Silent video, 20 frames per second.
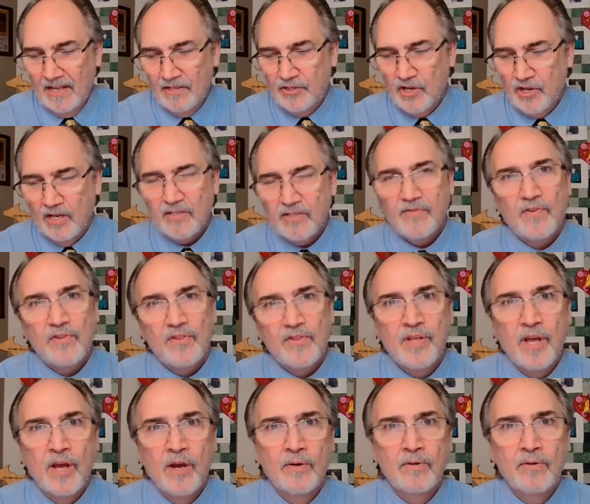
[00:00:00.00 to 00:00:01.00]
just for
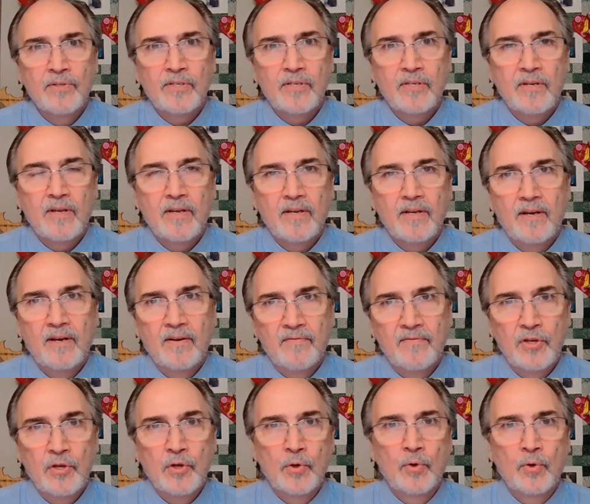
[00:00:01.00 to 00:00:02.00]
those of
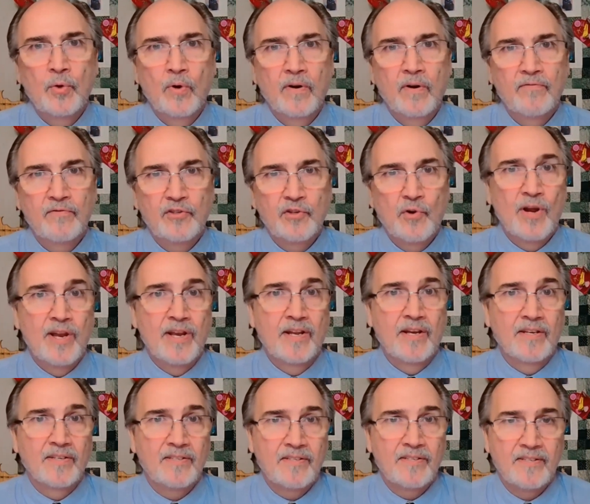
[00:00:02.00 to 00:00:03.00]
you who have joined
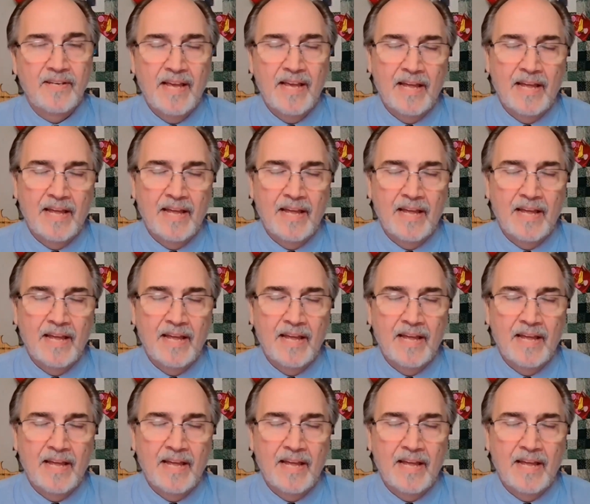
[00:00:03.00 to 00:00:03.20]
us